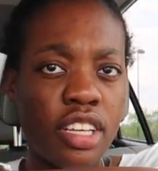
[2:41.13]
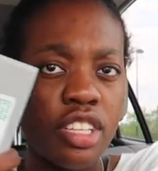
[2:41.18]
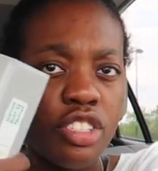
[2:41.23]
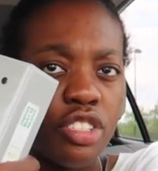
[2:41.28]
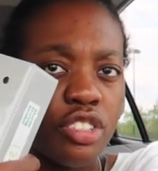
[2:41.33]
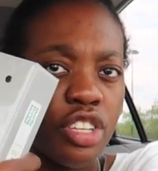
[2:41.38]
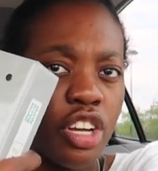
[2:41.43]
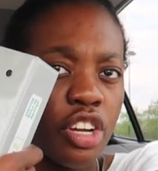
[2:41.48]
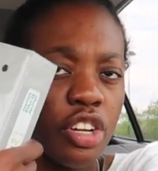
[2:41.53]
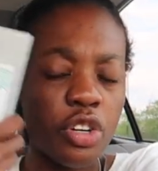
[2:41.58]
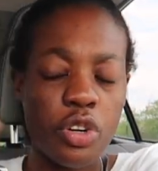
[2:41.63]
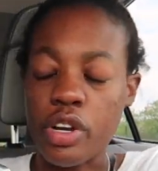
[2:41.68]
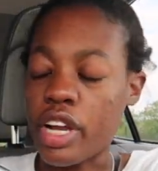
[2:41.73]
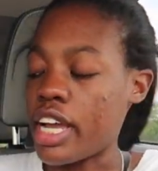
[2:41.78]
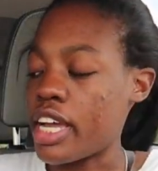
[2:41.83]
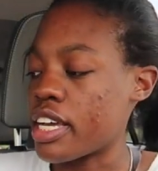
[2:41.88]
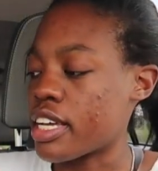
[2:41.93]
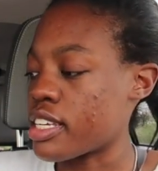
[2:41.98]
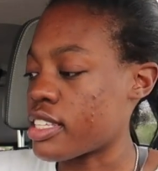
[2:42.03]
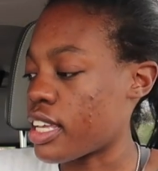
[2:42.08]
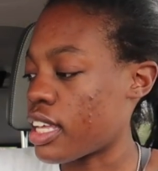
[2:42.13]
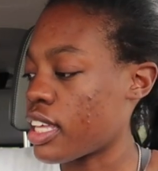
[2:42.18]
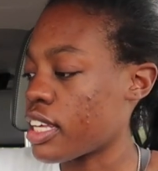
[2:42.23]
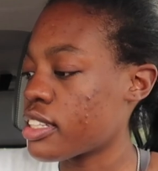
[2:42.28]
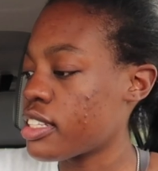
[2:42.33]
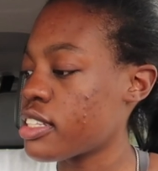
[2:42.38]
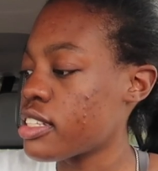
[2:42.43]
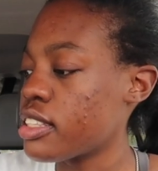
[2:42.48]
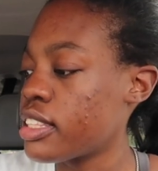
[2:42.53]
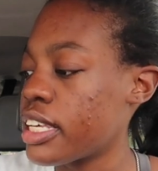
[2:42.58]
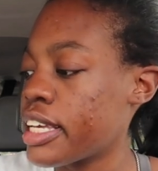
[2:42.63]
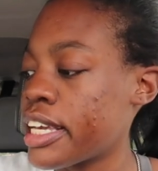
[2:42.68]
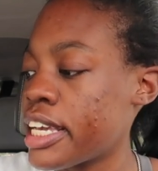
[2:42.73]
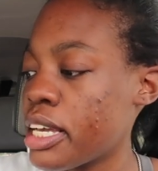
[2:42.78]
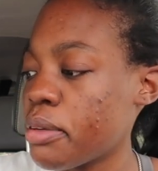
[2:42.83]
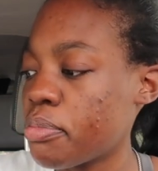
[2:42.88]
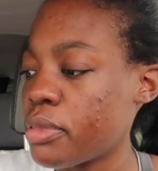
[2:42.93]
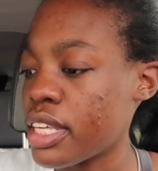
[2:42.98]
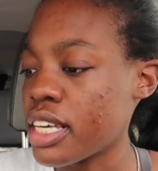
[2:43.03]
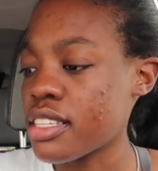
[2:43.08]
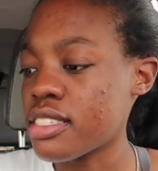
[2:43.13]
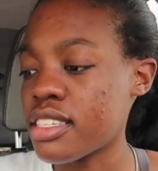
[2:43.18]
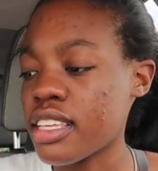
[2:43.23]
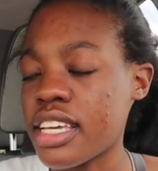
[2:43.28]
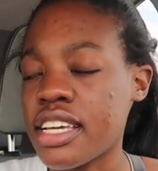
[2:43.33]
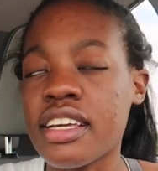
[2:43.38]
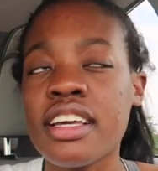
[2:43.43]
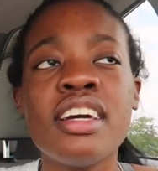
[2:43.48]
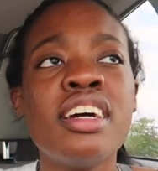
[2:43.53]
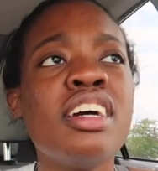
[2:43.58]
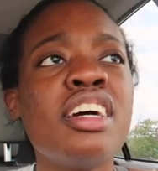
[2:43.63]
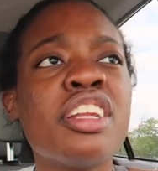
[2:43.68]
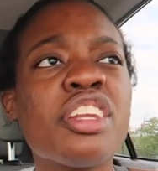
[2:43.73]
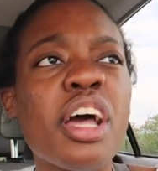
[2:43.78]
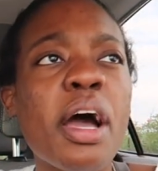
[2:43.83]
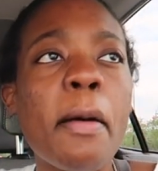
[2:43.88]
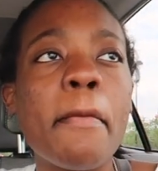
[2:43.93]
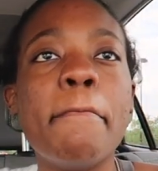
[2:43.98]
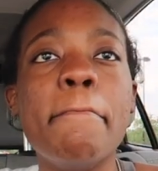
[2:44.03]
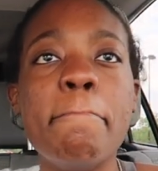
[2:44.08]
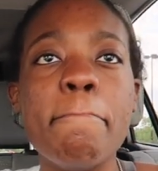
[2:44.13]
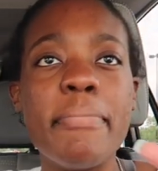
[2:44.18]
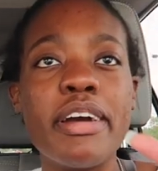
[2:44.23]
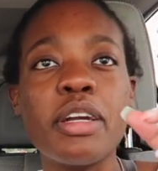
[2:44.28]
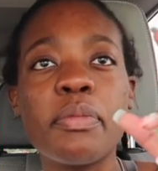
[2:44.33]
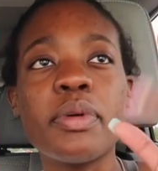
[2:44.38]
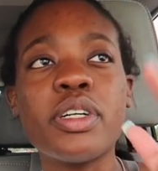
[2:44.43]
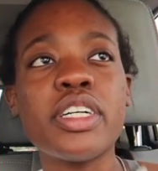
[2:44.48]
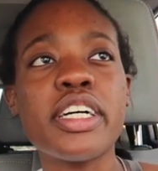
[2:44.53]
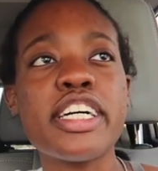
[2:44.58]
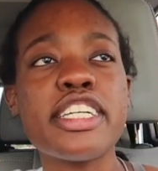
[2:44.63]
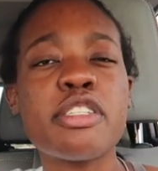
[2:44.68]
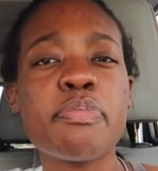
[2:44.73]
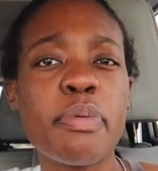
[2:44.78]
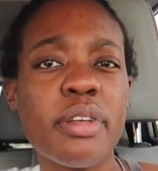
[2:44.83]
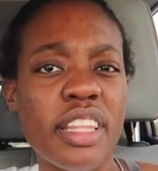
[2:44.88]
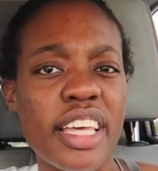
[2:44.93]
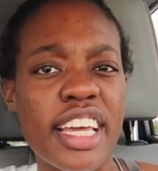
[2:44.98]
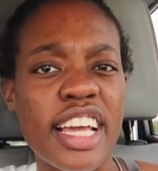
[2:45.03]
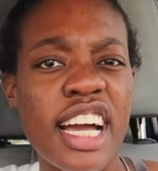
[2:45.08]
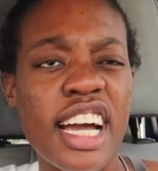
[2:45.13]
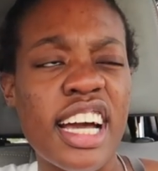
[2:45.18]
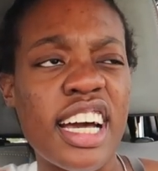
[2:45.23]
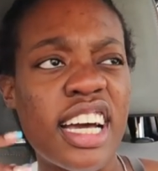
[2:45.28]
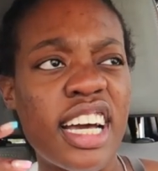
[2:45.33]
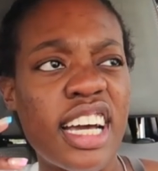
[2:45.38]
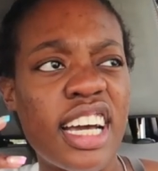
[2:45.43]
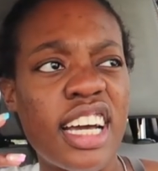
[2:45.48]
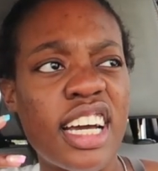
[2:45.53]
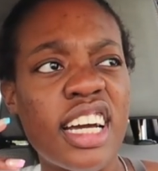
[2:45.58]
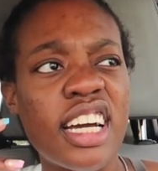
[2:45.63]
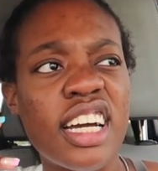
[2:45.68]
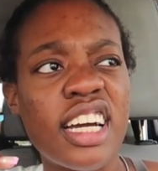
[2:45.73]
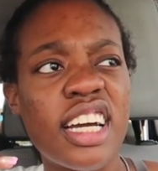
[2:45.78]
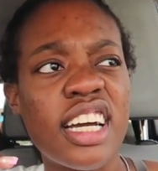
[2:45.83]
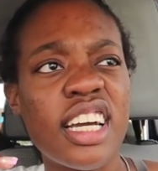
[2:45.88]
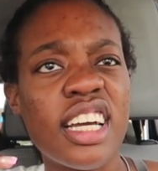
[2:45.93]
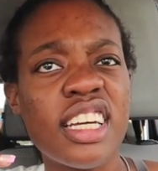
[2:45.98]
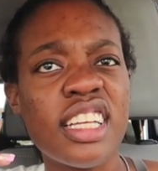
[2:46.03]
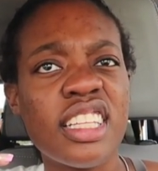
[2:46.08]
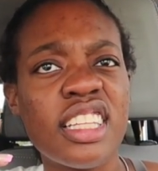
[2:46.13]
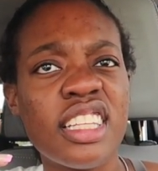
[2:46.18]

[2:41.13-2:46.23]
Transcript: Just got gray, because I like to, to keep things, like, not minimalist, but, like, uh...